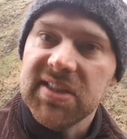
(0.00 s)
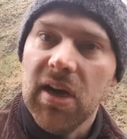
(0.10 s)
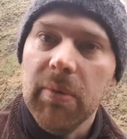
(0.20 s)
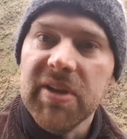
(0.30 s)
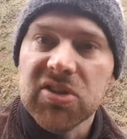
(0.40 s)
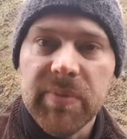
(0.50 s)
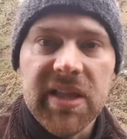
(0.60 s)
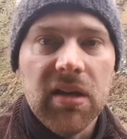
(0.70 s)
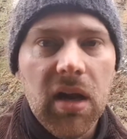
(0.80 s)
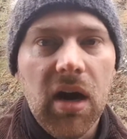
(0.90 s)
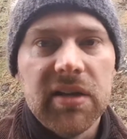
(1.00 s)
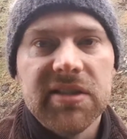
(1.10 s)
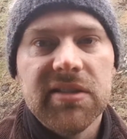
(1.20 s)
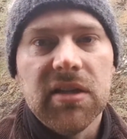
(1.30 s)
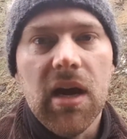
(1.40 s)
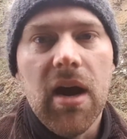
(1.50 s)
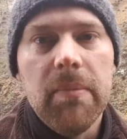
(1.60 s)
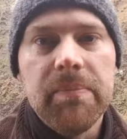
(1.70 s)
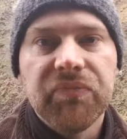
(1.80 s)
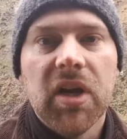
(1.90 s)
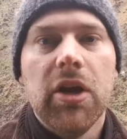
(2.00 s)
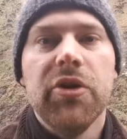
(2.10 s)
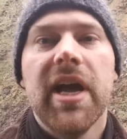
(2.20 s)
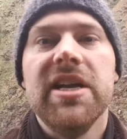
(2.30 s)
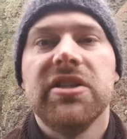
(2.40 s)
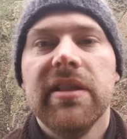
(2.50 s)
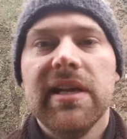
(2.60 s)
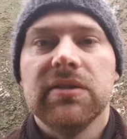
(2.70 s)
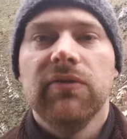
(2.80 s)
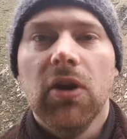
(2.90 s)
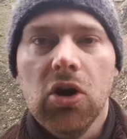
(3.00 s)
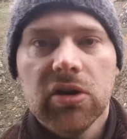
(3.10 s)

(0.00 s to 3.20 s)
up. This will be the last location in this vlog.